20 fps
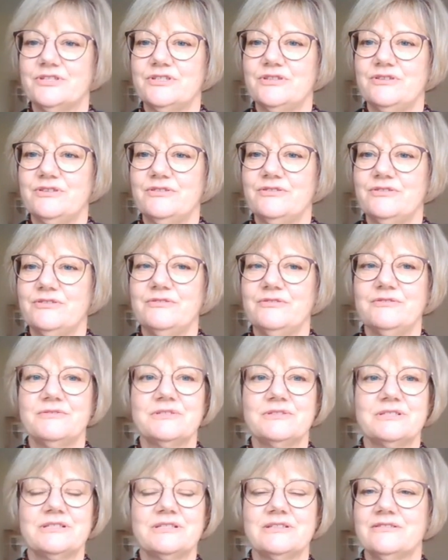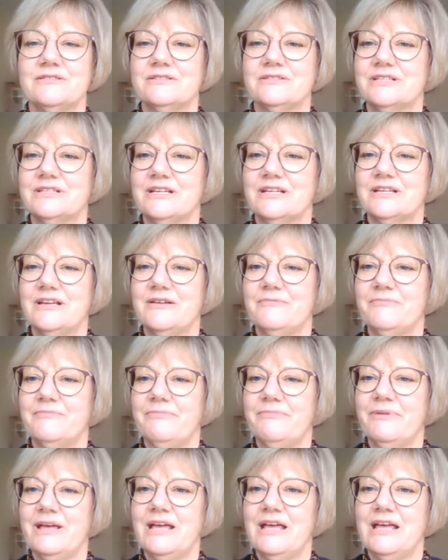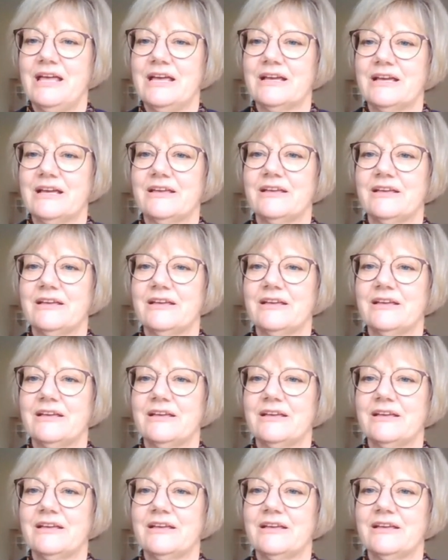2, still to come back.